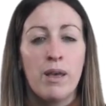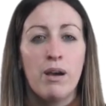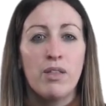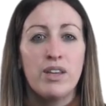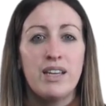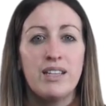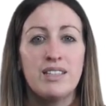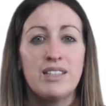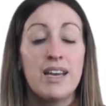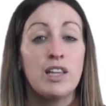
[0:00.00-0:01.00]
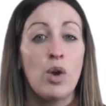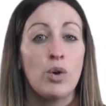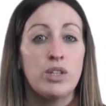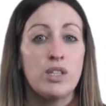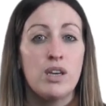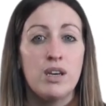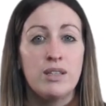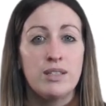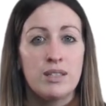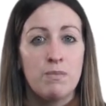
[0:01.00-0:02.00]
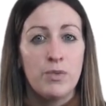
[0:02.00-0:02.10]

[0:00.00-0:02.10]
are the need to take longer turns,